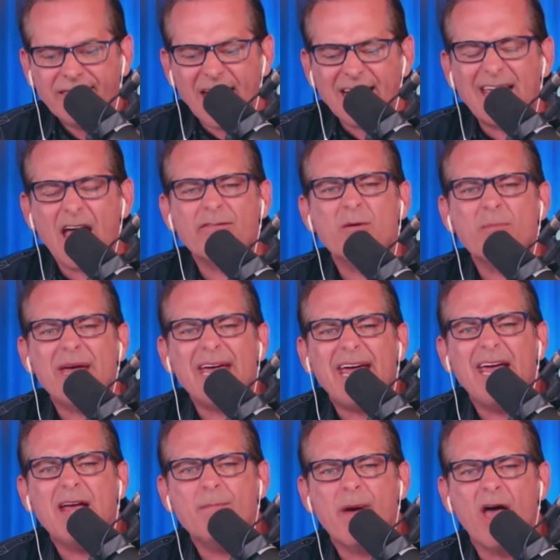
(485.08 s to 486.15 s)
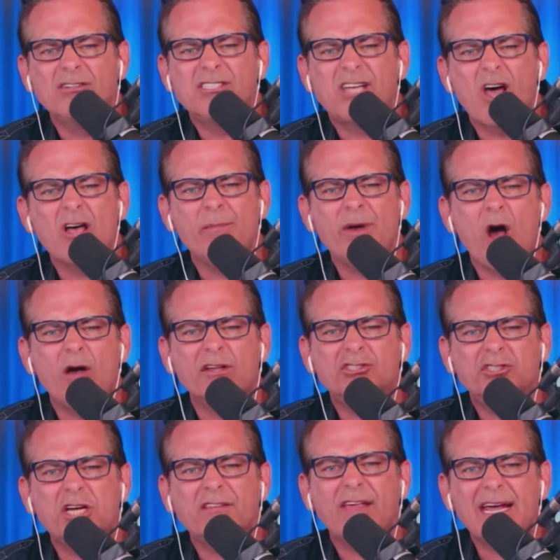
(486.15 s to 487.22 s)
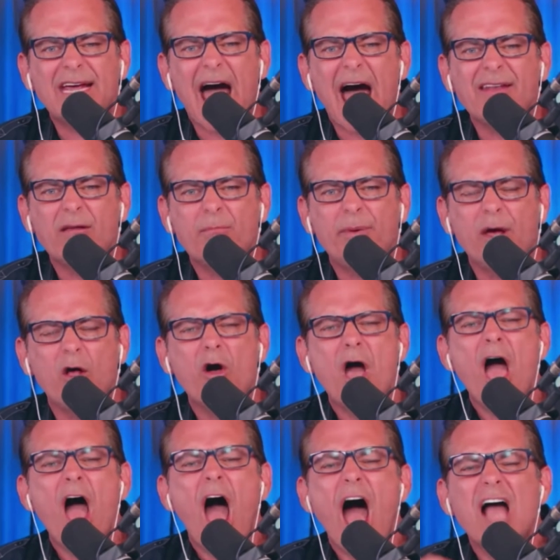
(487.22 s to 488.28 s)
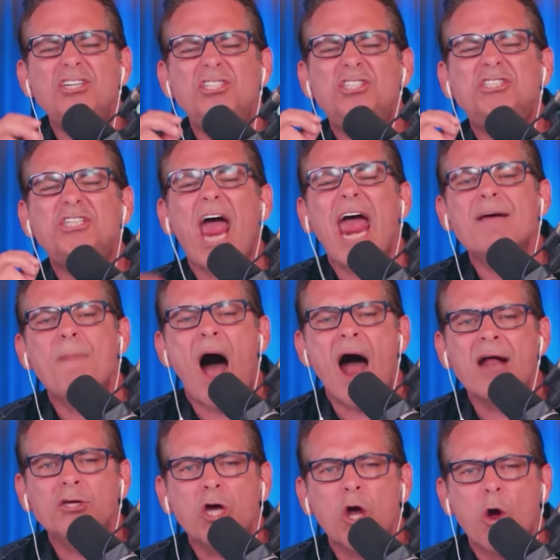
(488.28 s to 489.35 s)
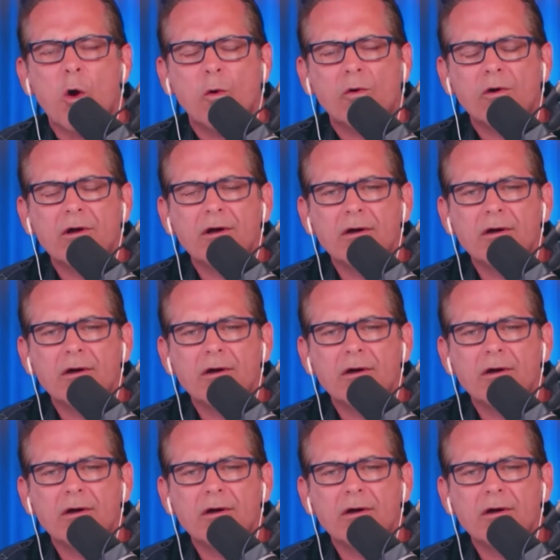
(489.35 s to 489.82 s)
They're giving me emails telling me all the shit they got in the bill. Shame on you!